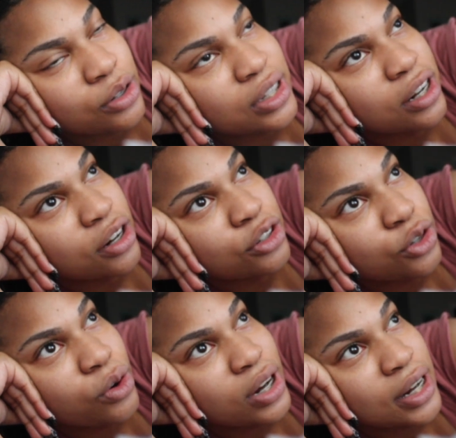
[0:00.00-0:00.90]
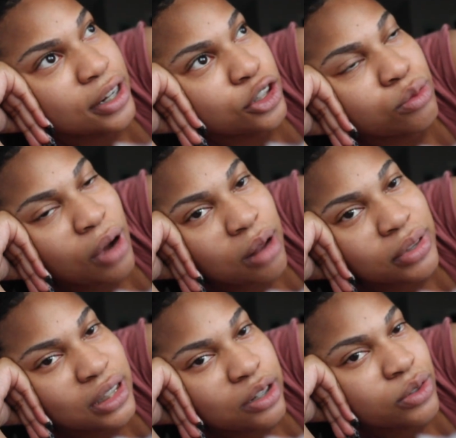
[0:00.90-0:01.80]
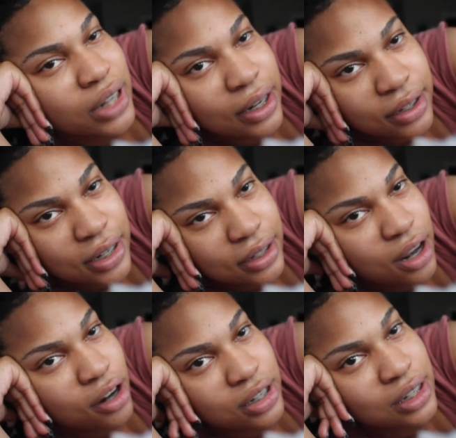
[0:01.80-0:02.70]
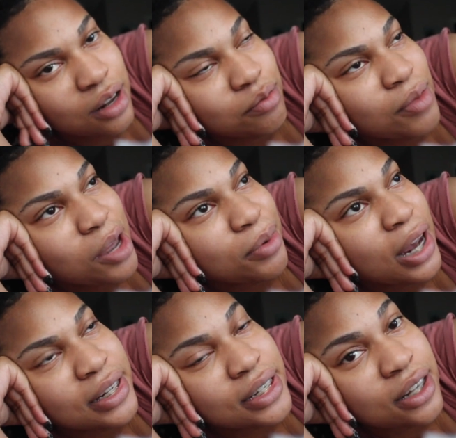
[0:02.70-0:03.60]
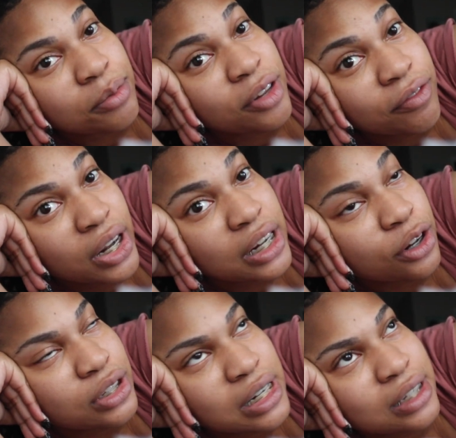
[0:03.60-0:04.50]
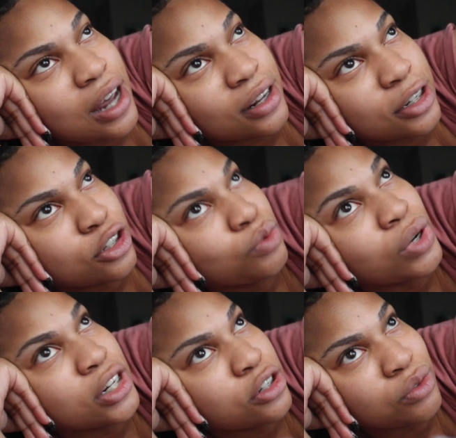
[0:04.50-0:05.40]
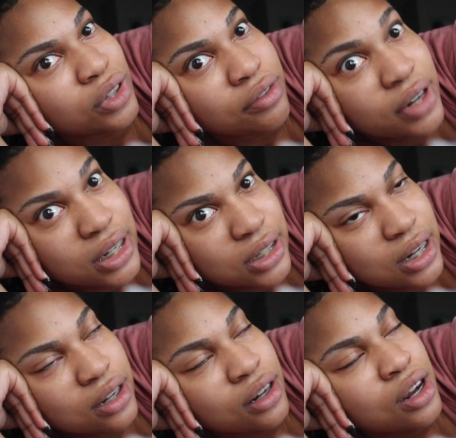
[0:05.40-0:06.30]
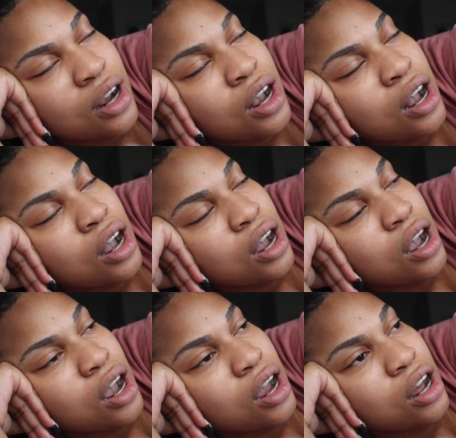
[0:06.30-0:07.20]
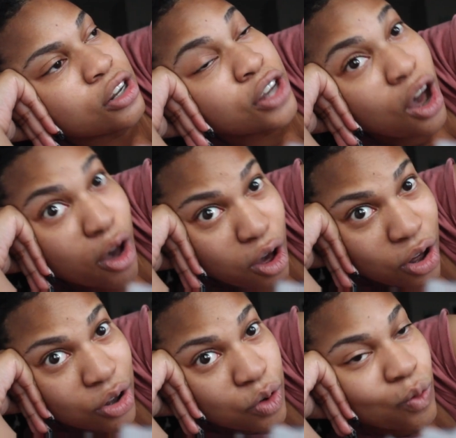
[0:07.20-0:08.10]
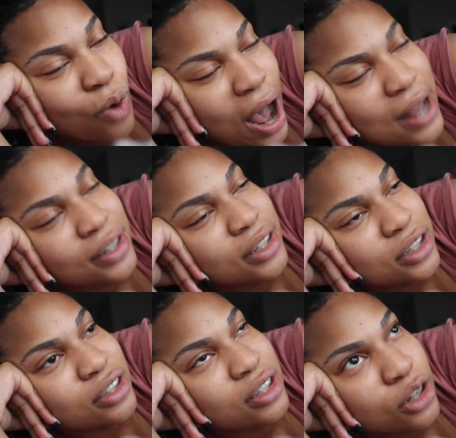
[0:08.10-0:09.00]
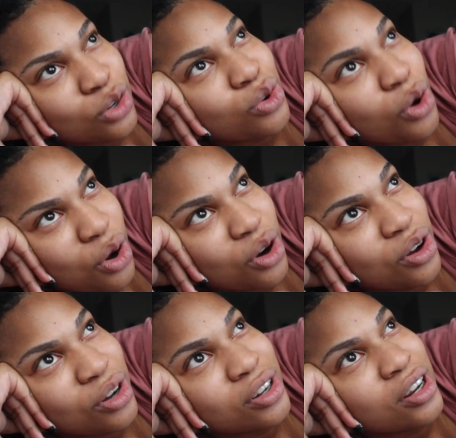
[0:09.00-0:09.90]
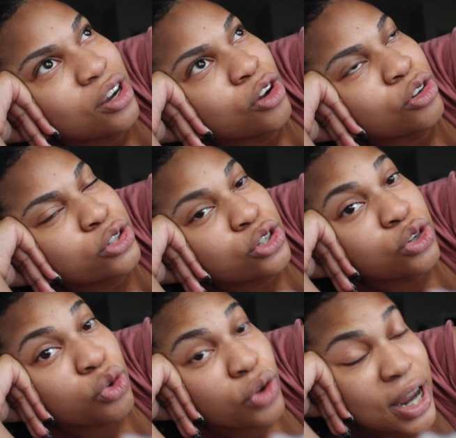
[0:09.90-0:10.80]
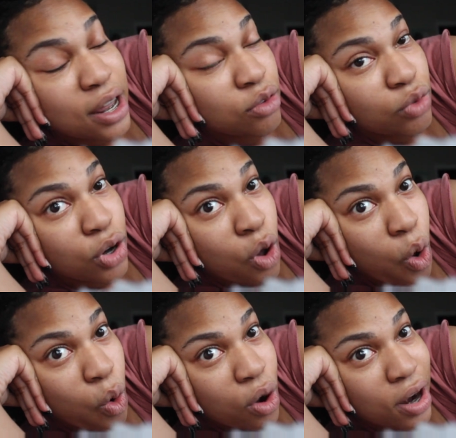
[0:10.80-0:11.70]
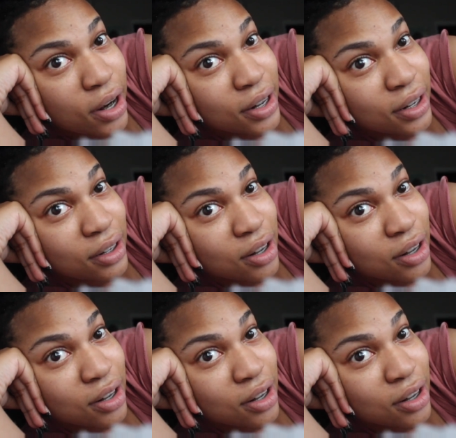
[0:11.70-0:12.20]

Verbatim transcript: see her story because she probably, it was like a TikTok or something. Maybe I did something funny on TikTok that she wanted to revisit. Y'all, why did this little girl screen record